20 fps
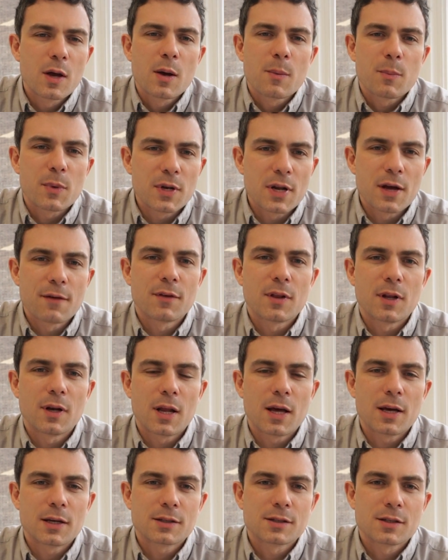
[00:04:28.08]
But
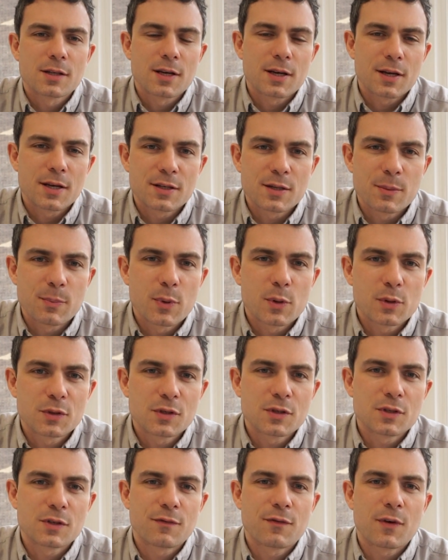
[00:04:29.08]
nevertheless, it's
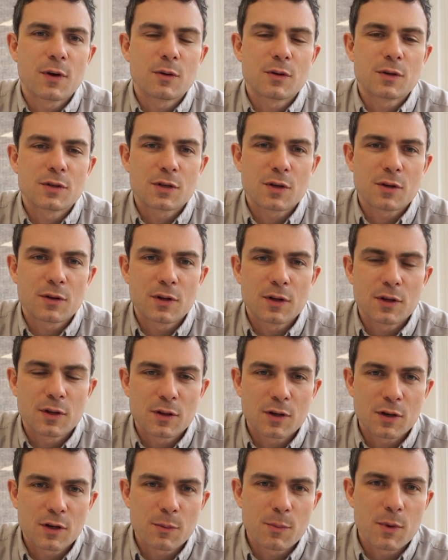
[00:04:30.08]
important to focus on
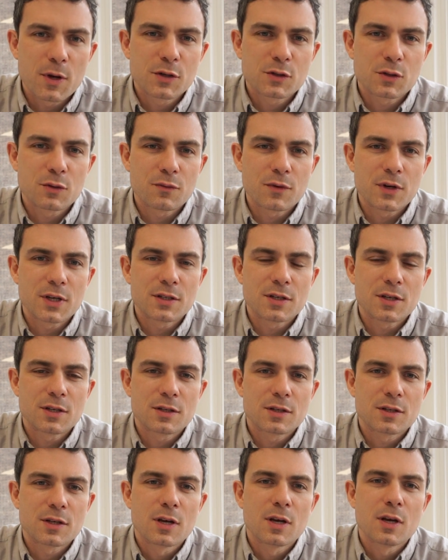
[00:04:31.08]
the commercial
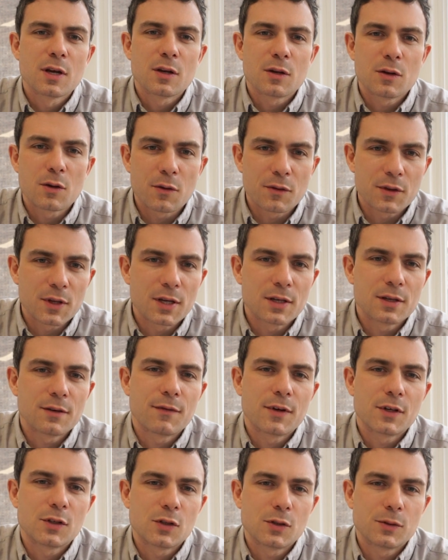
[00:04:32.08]
reasons, not the
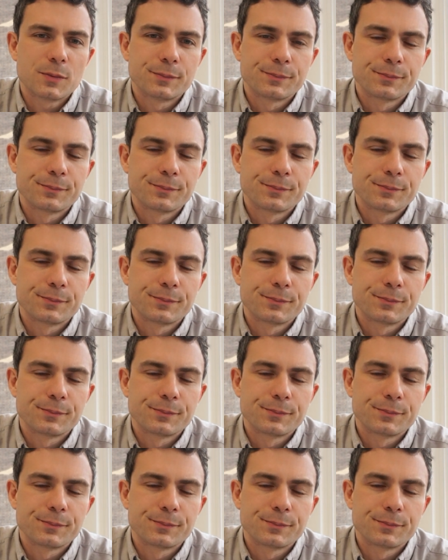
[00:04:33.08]
individual.